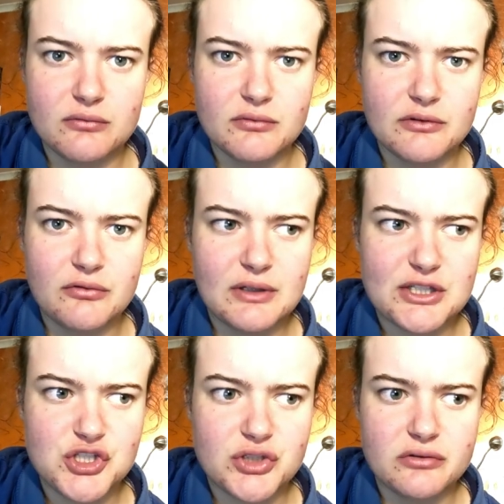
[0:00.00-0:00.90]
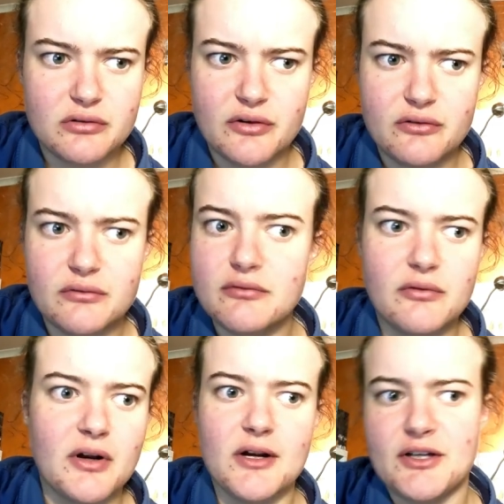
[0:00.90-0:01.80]
reflection on
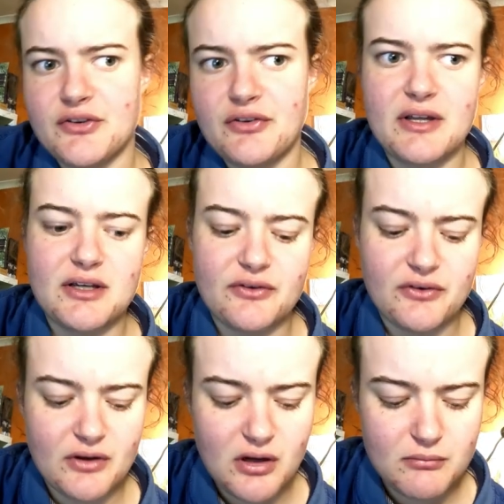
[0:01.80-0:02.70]
various things,